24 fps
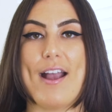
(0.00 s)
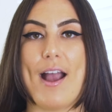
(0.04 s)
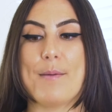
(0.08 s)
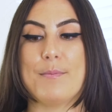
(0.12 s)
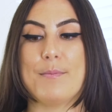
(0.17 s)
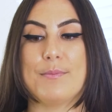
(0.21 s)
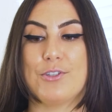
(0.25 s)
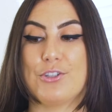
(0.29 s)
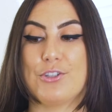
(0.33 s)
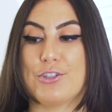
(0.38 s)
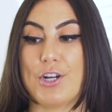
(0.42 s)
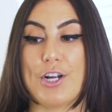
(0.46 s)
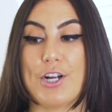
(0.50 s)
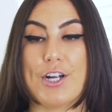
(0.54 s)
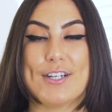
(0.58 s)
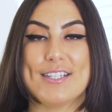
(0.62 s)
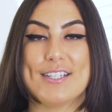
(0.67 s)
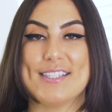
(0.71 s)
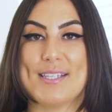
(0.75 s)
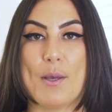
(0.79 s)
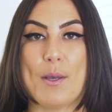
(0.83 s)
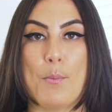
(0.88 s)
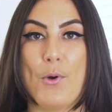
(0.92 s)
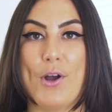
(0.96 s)
I'm sure
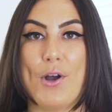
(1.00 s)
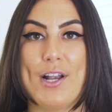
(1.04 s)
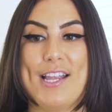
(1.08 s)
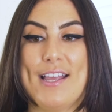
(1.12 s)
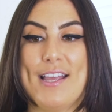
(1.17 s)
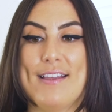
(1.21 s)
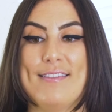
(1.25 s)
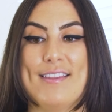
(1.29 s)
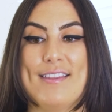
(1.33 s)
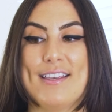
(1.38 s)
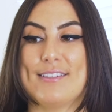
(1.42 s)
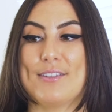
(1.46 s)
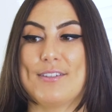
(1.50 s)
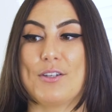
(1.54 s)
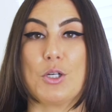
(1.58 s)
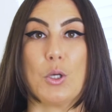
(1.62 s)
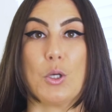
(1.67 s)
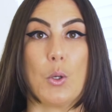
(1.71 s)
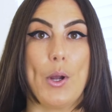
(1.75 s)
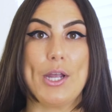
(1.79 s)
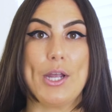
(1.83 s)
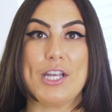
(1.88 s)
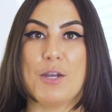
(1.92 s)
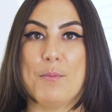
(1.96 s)
someone in this
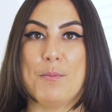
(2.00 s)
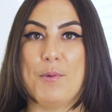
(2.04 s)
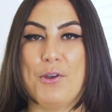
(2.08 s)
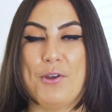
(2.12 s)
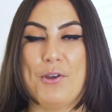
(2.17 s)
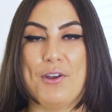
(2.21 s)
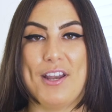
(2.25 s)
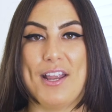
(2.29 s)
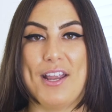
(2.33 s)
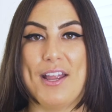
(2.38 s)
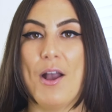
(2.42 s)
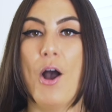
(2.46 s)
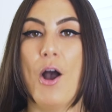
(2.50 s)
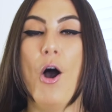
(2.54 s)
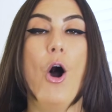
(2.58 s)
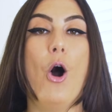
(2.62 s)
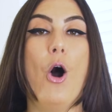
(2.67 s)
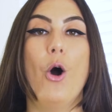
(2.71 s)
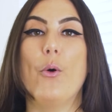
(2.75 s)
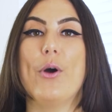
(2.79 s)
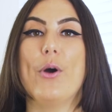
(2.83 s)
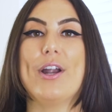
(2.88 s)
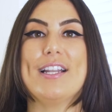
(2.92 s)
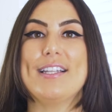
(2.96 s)
growing community
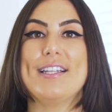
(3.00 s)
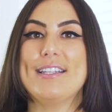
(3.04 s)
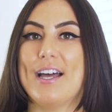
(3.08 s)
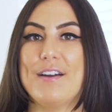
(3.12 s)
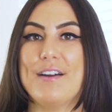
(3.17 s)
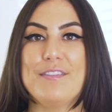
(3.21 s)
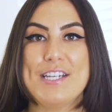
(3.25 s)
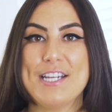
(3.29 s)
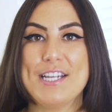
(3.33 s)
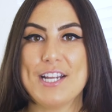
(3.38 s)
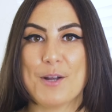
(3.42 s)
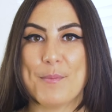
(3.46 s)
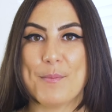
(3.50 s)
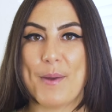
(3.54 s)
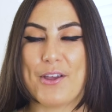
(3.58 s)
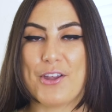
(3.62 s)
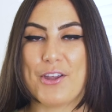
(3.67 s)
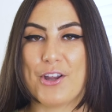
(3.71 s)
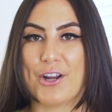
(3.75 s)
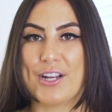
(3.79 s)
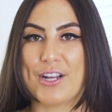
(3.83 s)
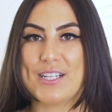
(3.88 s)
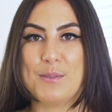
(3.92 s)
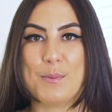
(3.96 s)
would love to hear about
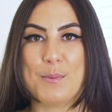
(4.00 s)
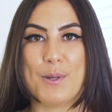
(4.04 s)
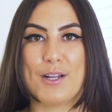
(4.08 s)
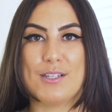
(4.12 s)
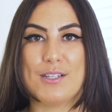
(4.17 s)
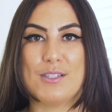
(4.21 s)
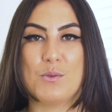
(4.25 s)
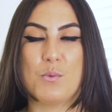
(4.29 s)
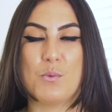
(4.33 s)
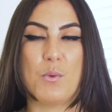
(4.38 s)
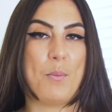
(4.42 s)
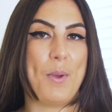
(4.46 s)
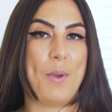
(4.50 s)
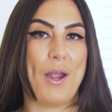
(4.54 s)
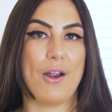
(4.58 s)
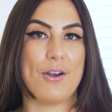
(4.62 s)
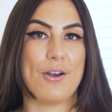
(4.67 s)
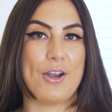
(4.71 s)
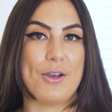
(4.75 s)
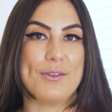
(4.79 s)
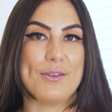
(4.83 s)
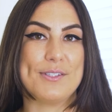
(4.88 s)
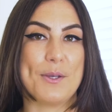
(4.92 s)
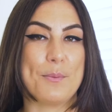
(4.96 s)
your experiences with
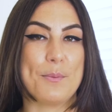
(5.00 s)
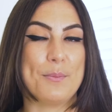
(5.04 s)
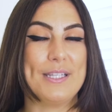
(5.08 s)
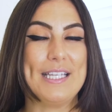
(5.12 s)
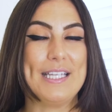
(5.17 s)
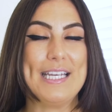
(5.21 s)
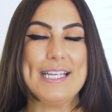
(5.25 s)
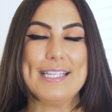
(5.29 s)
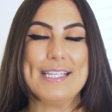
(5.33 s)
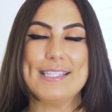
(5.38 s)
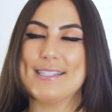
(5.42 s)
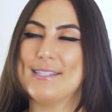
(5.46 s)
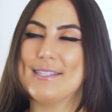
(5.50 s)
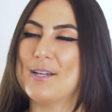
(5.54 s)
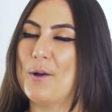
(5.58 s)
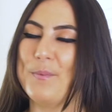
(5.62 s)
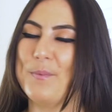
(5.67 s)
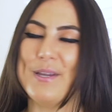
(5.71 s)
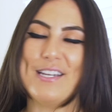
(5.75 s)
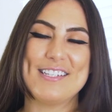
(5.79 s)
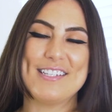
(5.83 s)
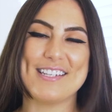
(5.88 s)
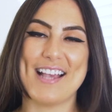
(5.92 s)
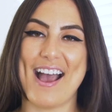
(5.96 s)
Peridot, so please don't
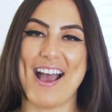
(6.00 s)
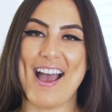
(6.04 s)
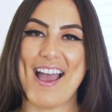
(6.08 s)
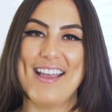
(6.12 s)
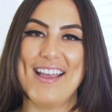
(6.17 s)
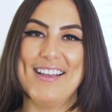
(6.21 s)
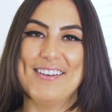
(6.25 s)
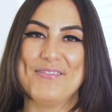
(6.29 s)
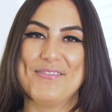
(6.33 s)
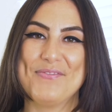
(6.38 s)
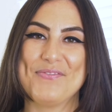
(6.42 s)
be shy.